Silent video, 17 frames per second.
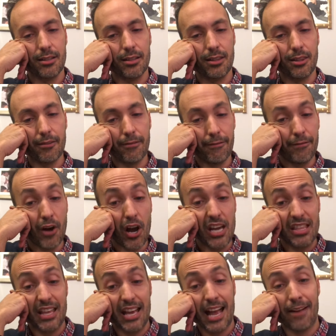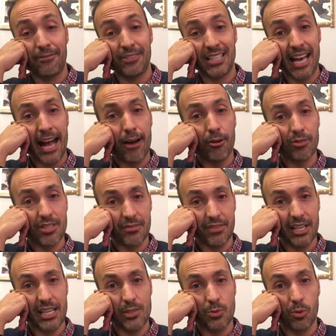the fight they have to get out of
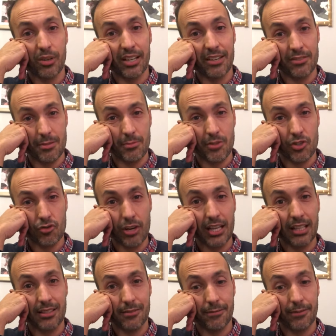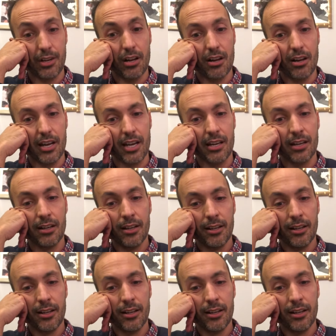it is what gives them the strength to fly.